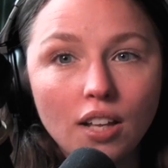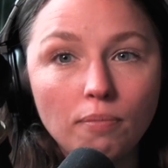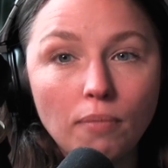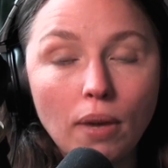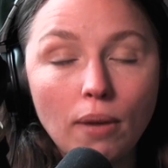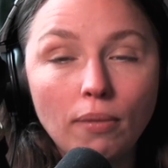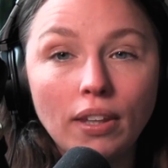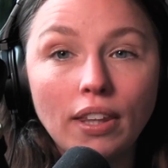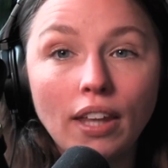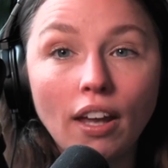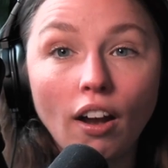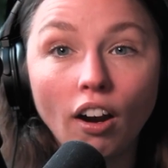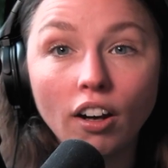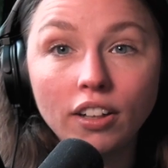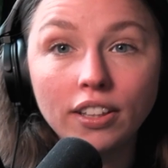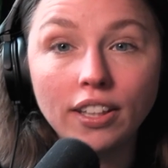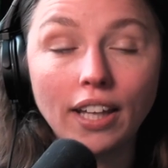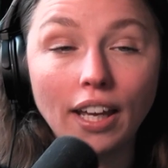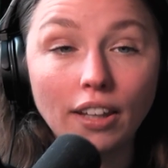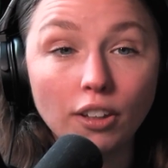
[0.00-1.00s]
maybe they
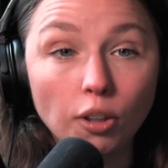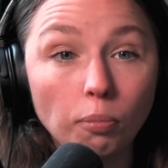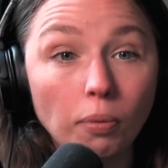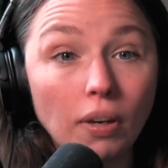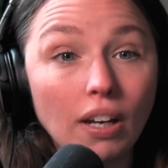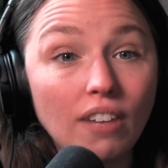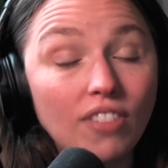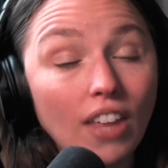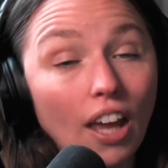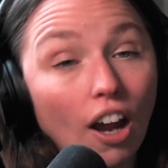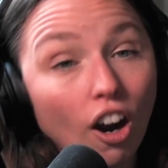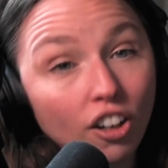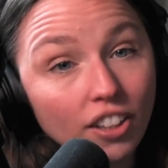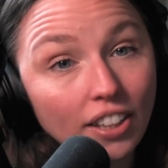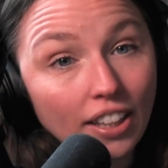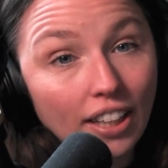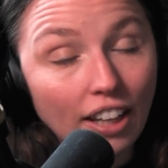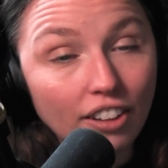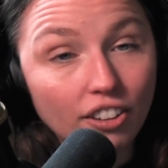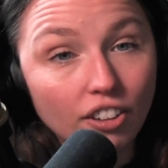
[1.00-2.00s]
are together, but if they are
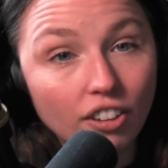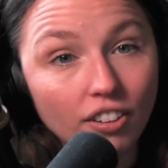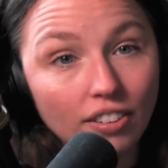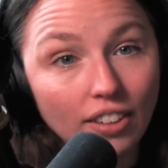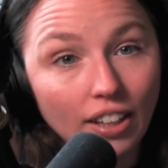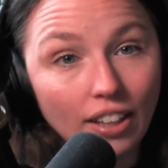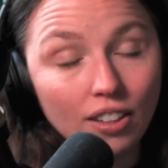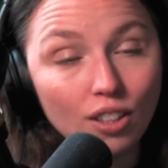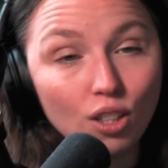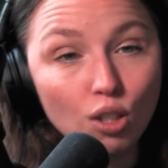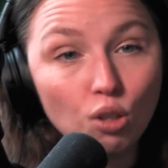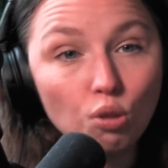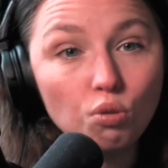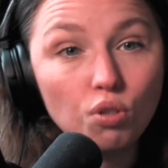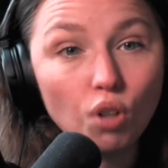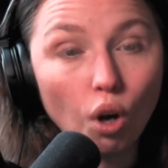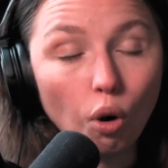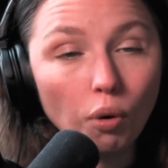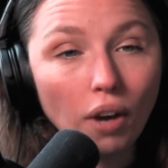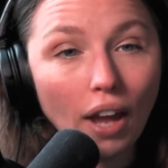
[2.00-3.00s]
together, then you
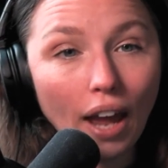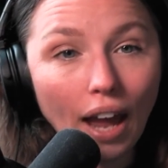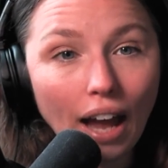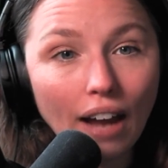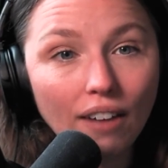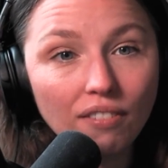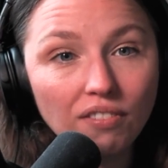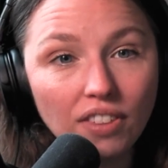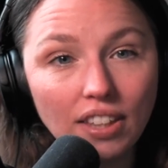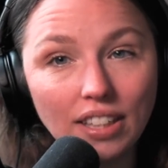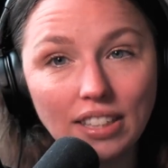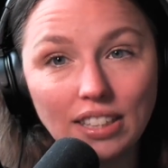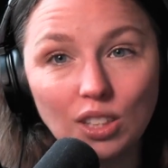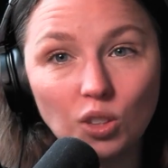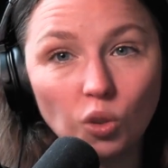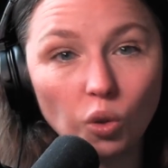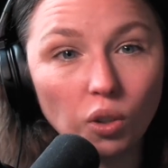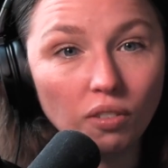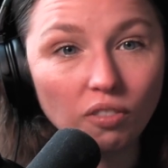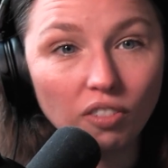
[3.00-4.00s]
don't have this
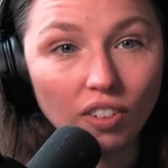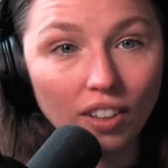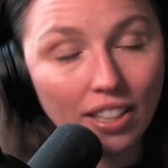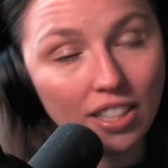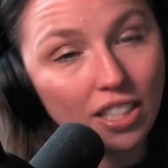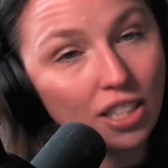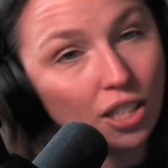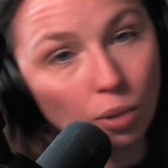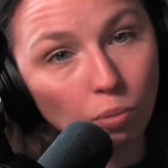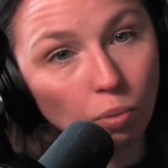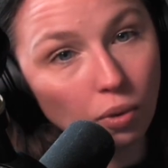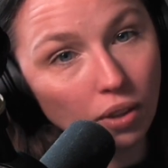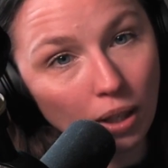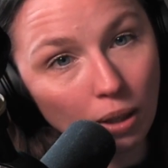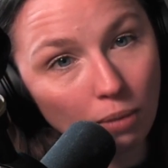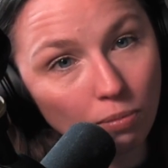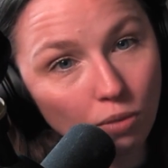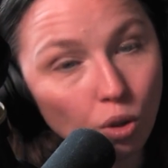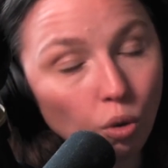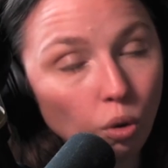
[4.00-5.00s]
sort of relationship with
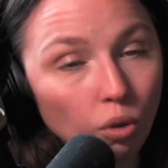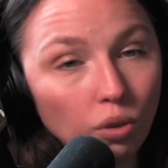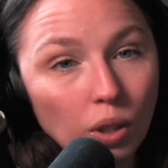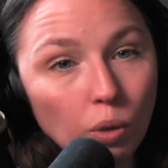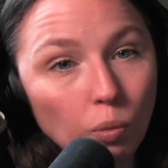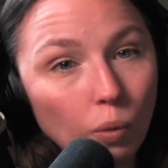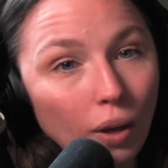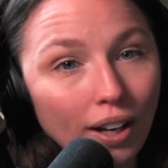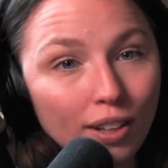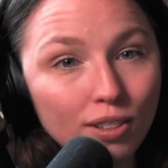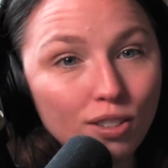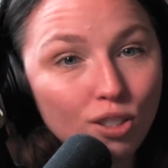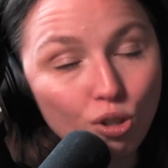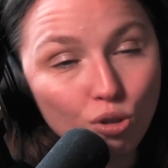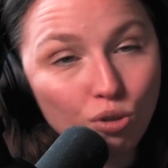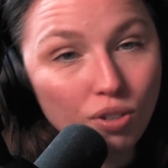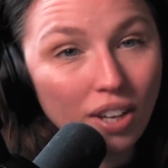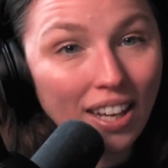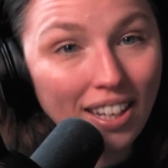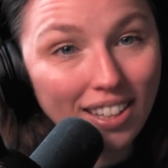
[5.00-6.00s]
him. You only went on
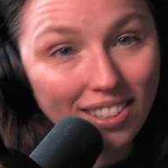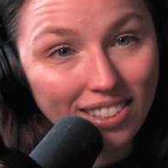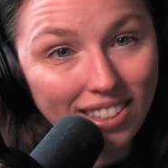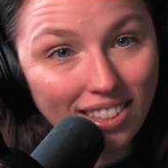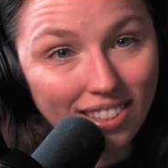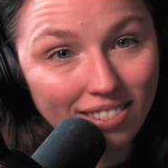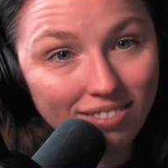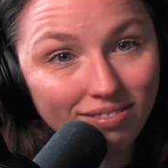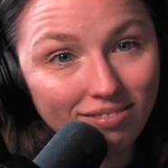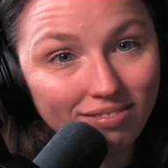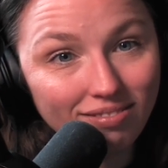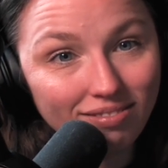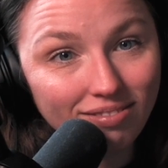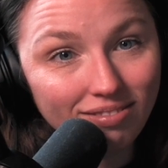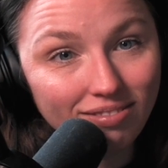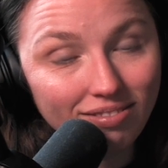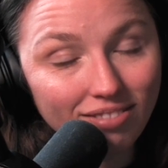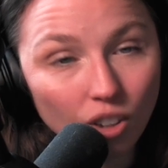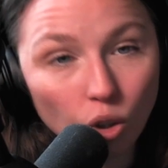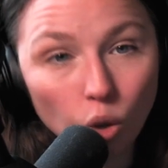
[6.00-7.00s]
two dates.
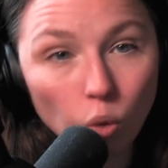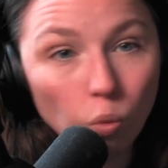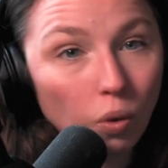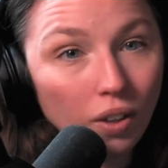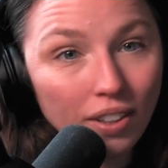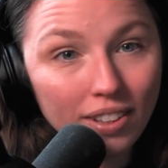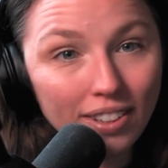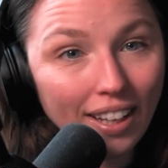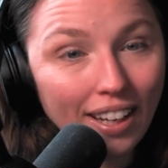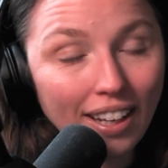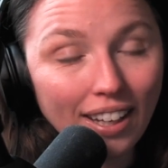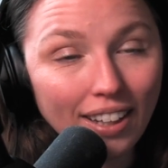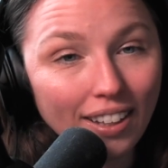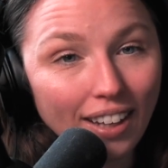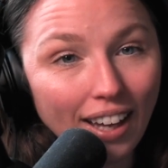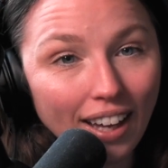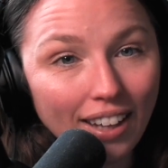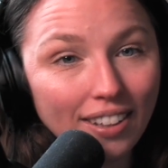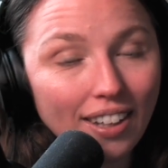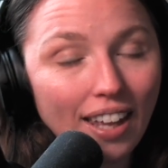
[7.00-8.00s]
Right. Or one
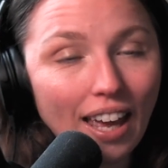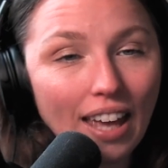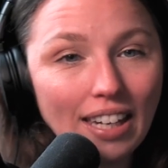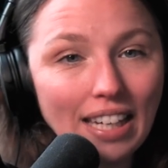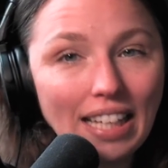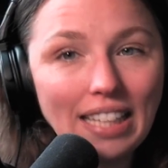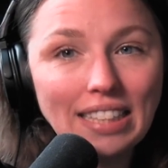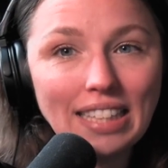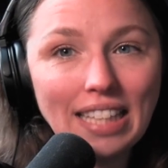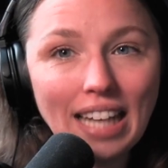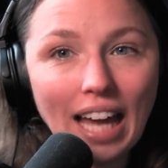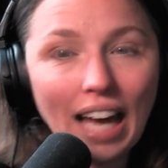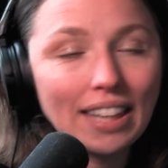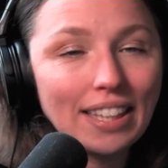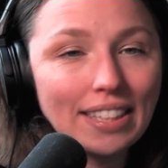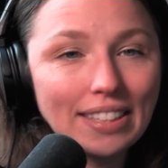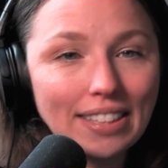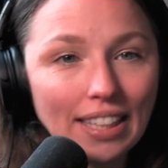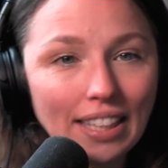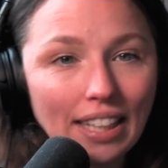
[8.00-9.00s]
date and and right. he's
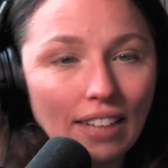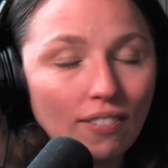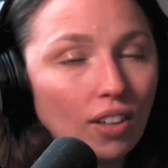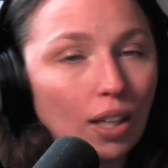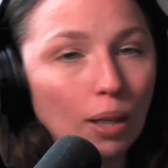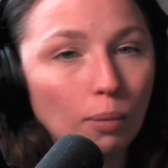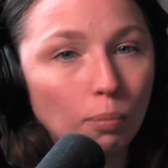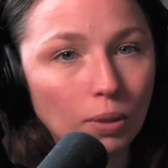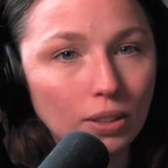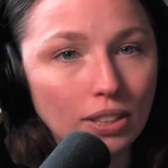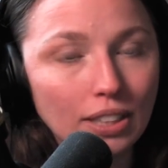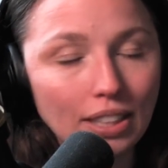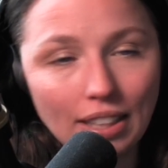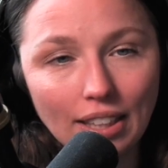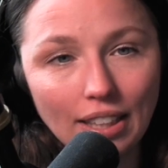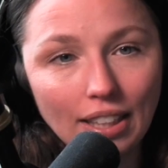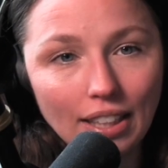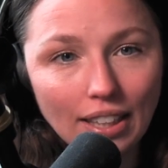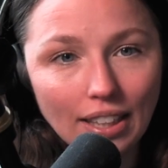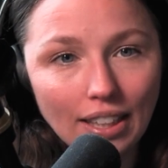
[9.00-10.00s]
not the significant
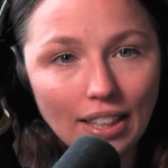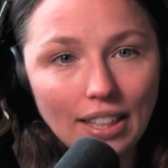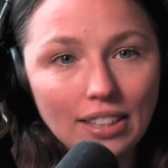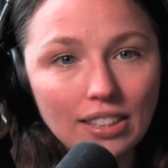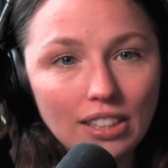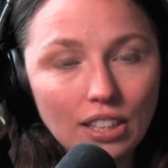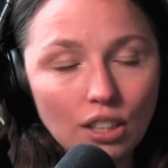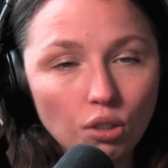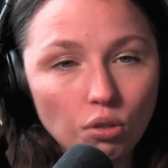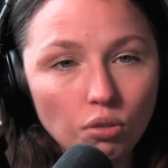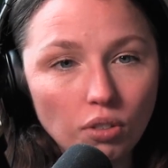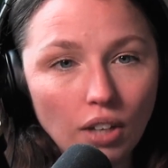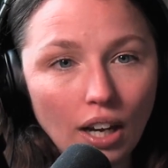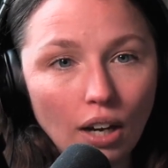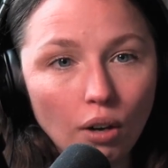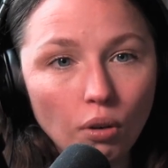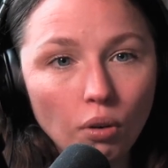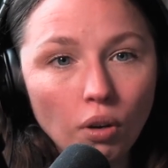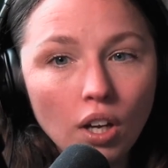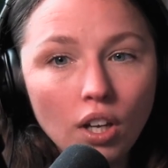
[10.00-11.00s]
person he is to you
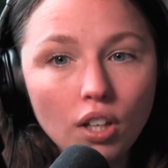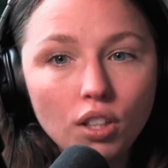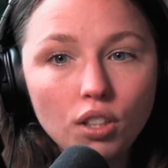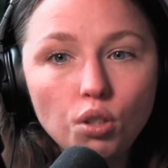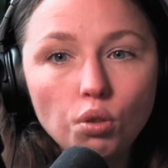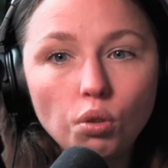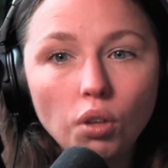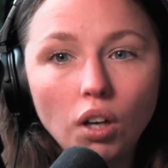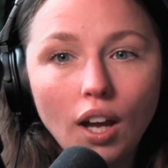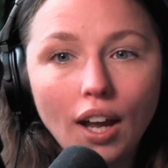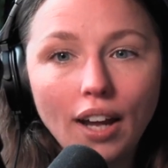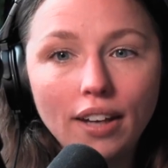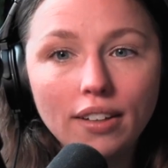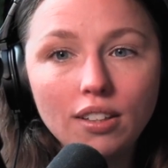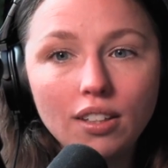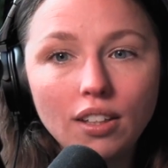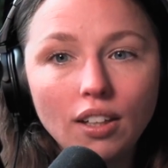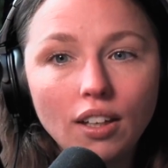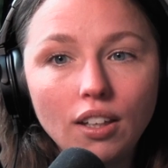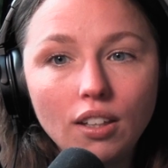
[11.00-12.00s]
now. You
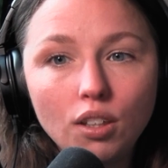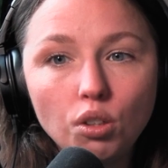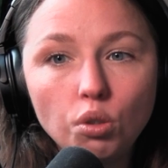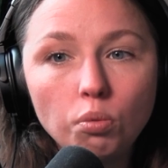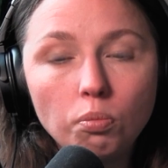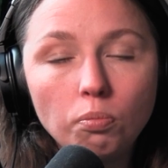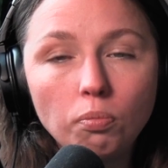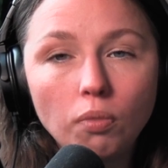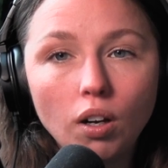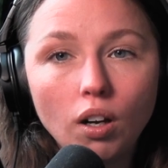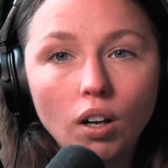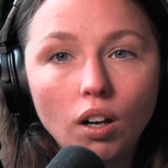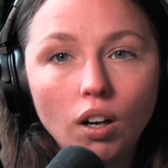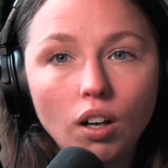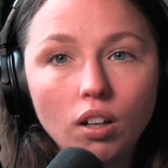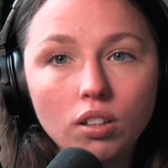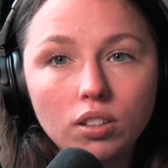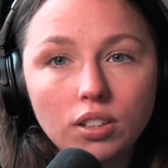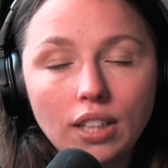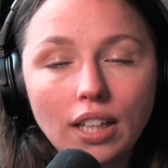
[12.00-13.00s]
and you
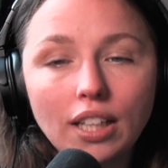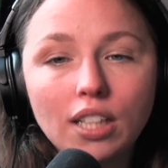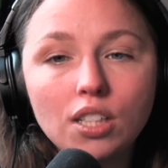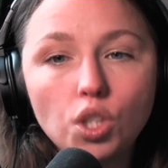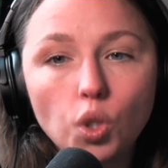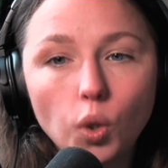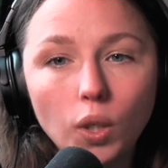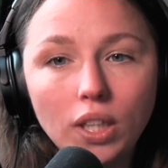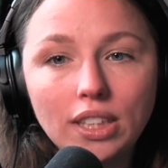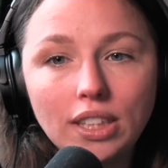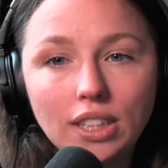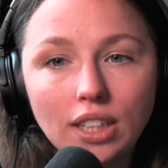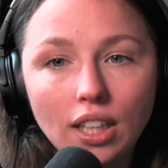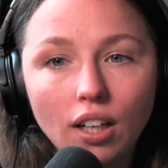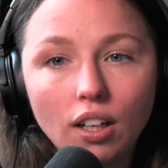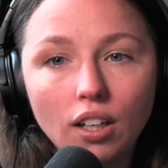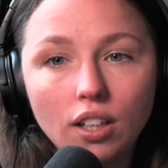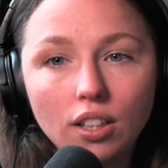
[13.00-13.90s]
second choice